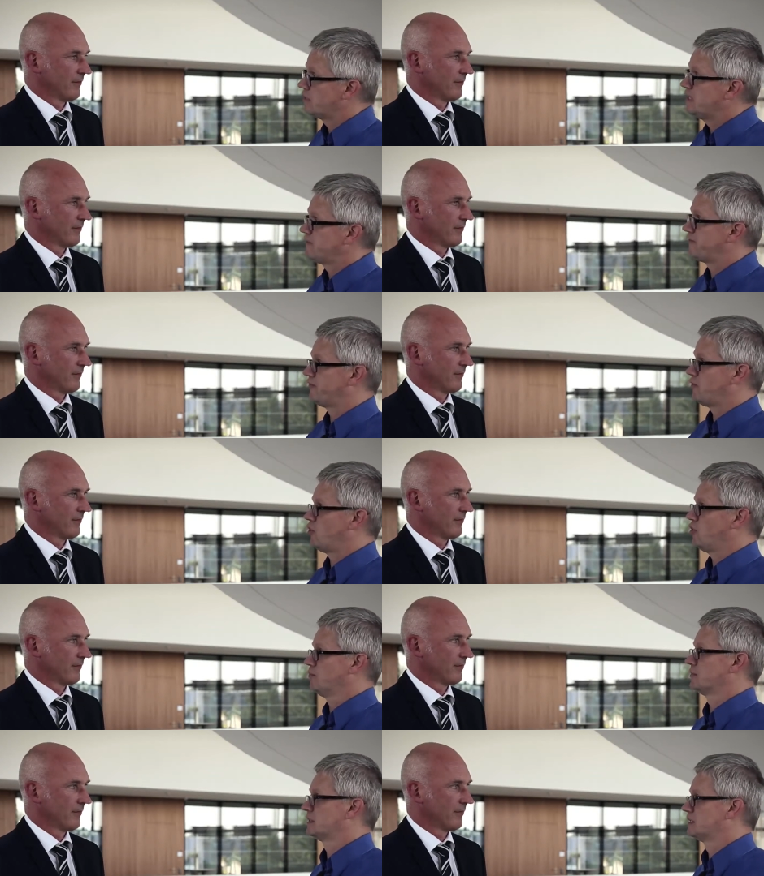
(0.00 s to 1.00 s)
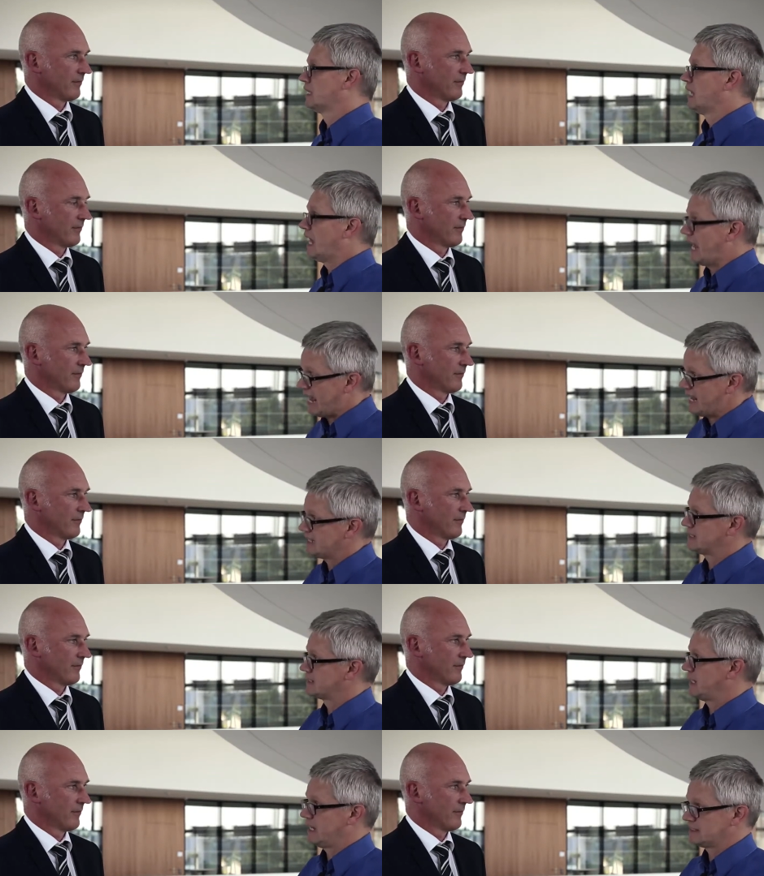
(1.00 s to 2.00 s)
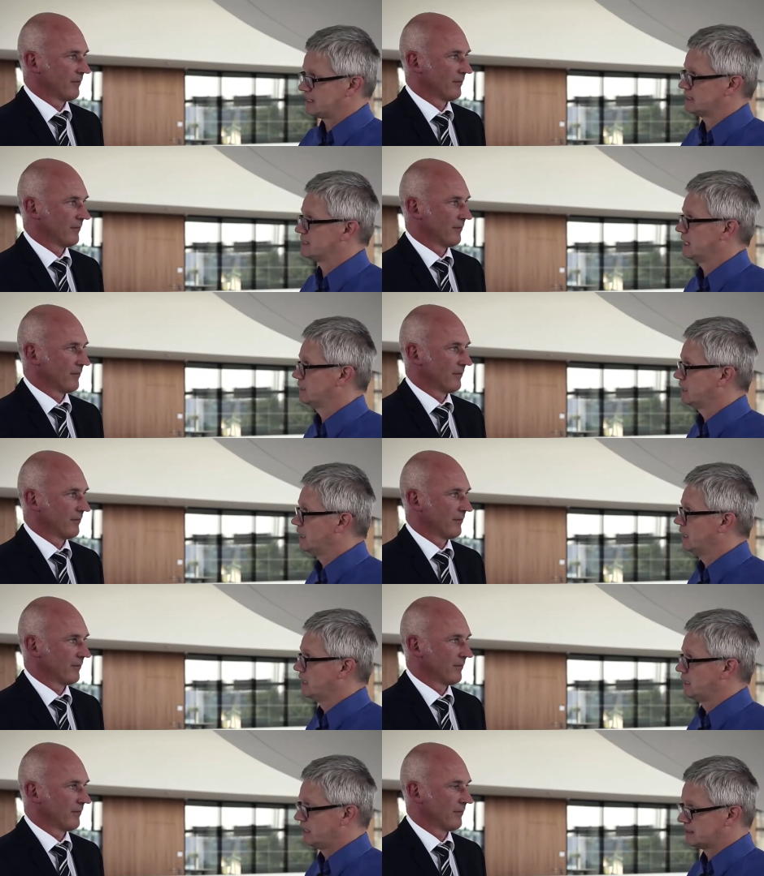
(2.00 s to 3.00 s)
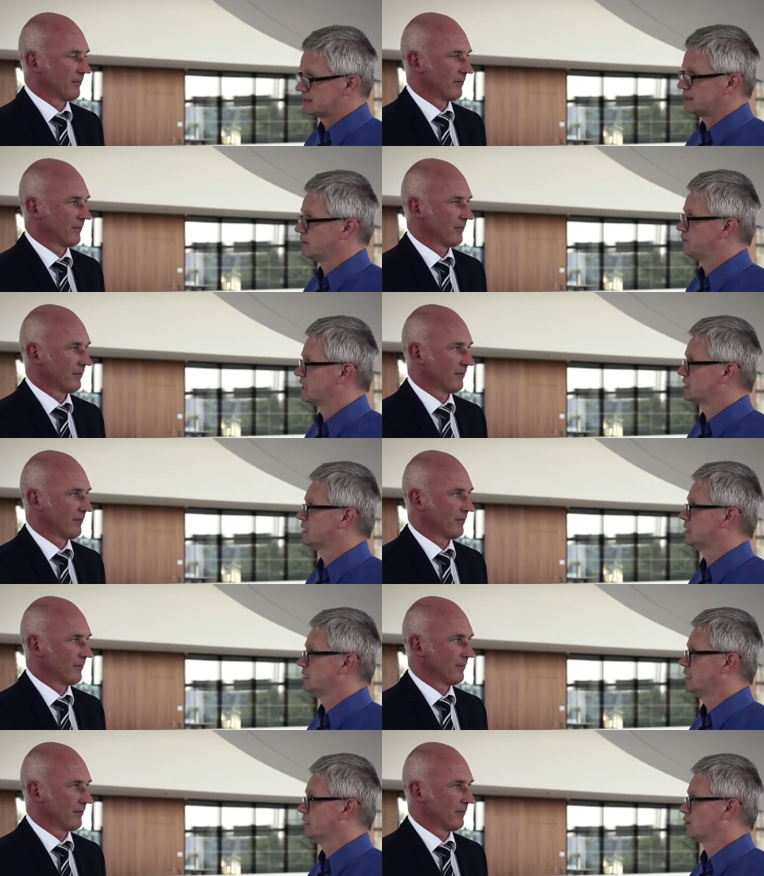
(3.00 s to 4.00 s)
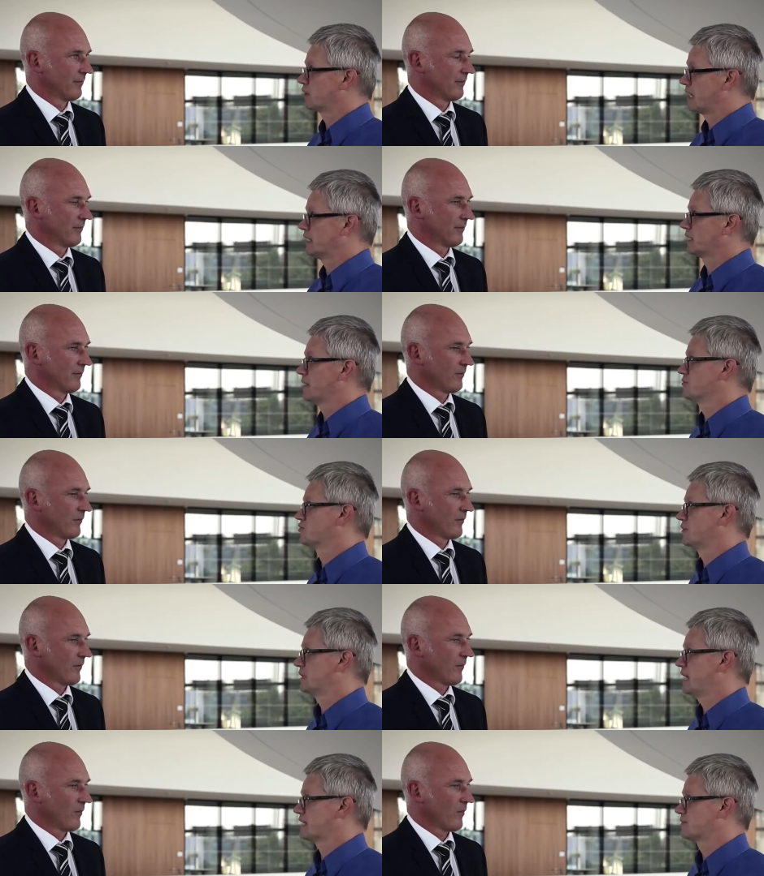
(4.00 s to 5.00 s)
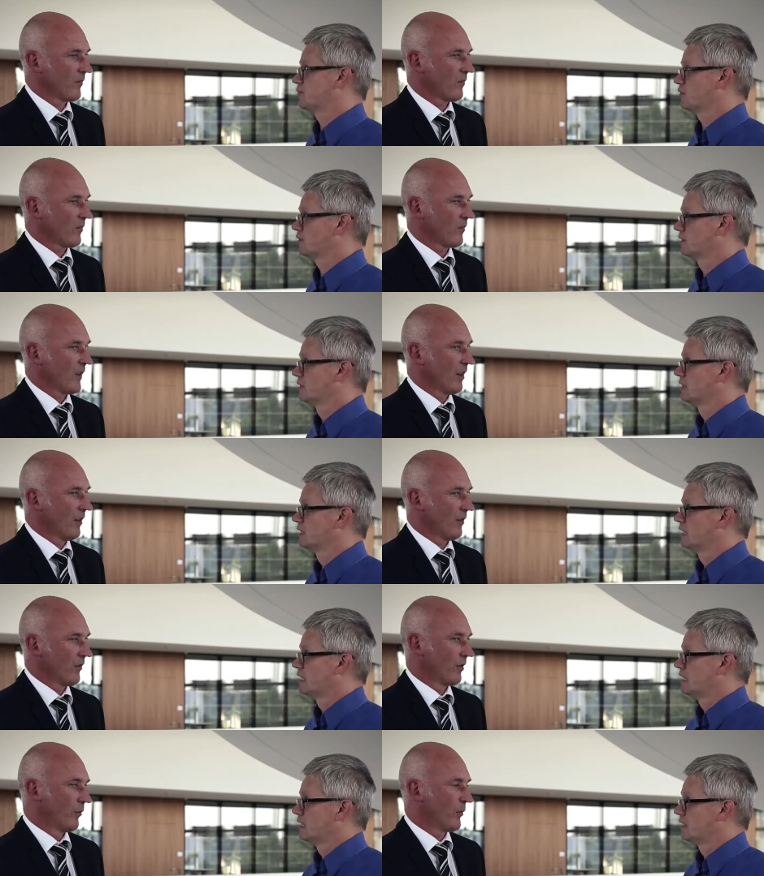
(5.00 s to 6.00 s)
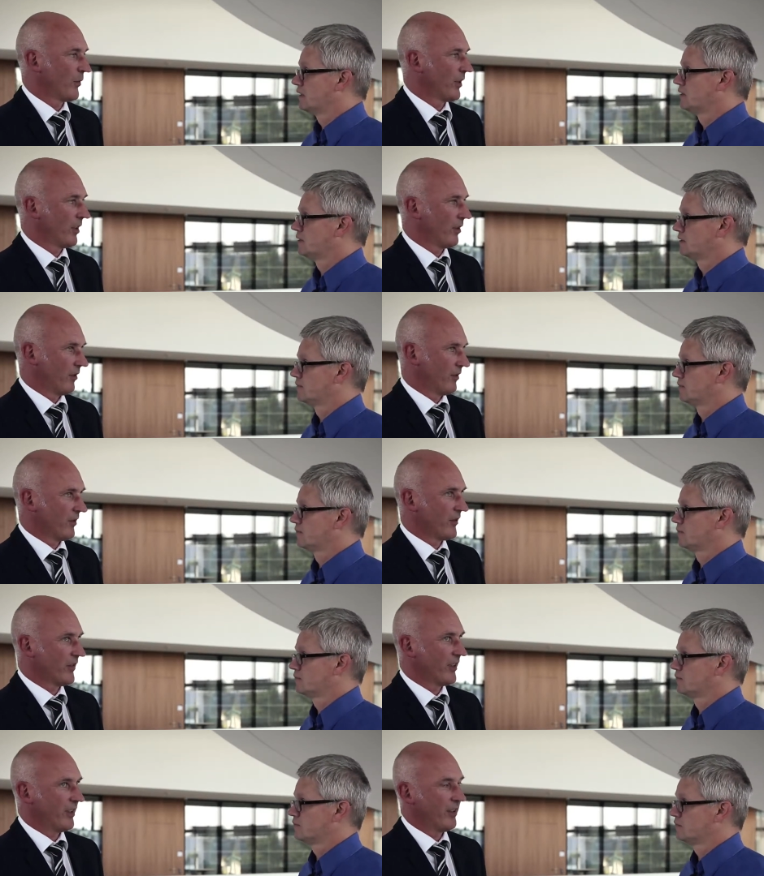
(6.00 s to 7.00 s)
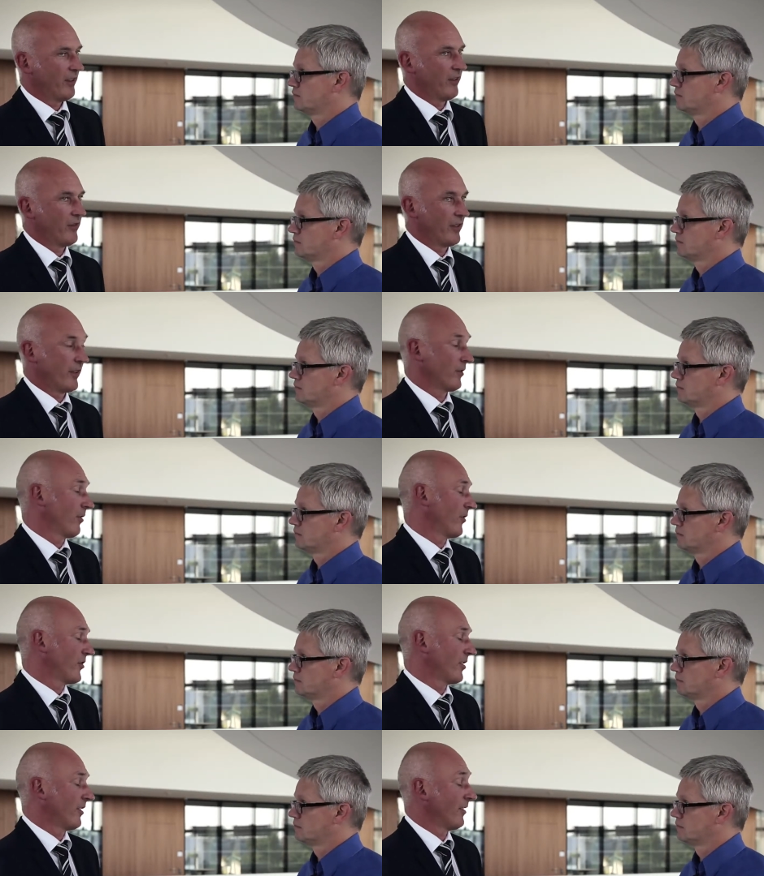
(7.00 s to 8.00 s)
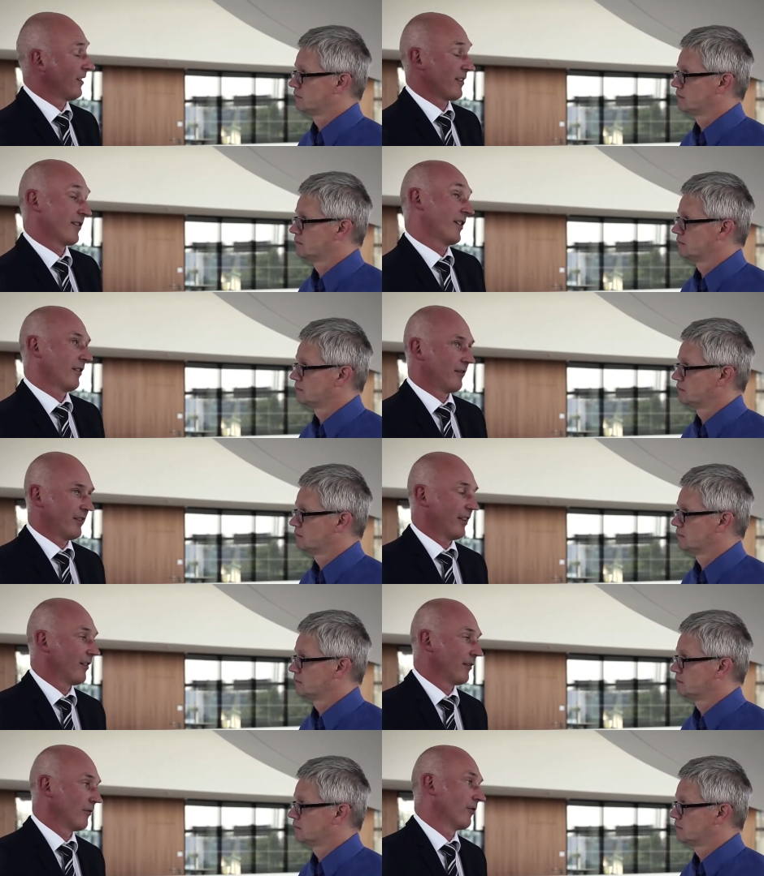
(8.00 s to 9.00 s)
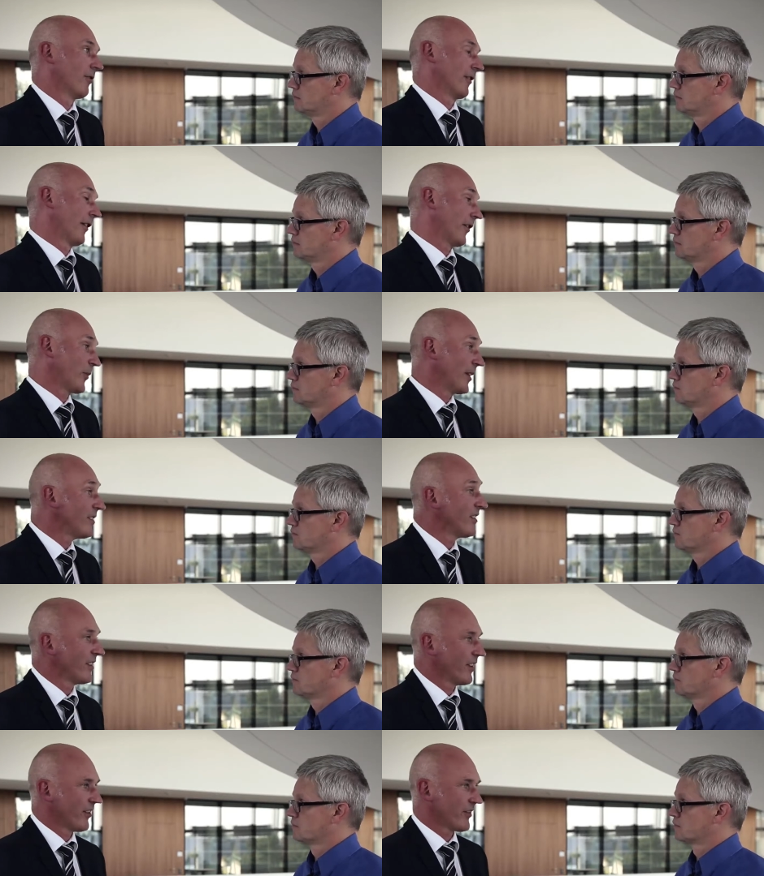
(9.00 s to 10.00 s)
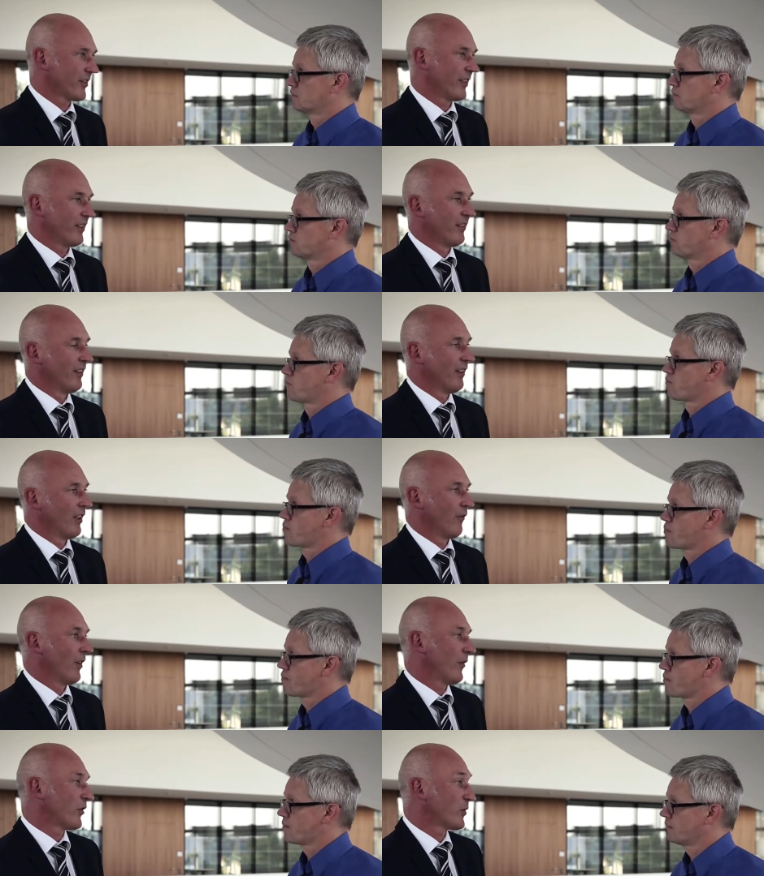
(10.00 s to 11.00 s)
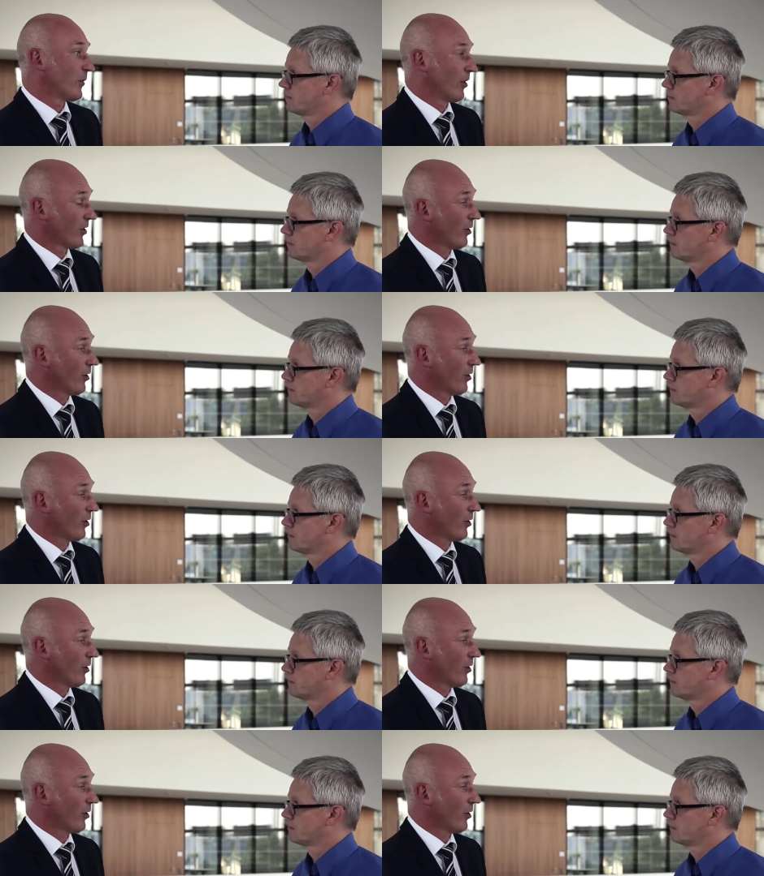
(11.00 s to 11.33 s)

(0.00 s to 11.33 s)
Speaker 1: reformed as, as I said, it's depicted in an organic chemistry textbook.
Speaker 2: So would we see this technology in, let's say, 10 or another 20 years in very small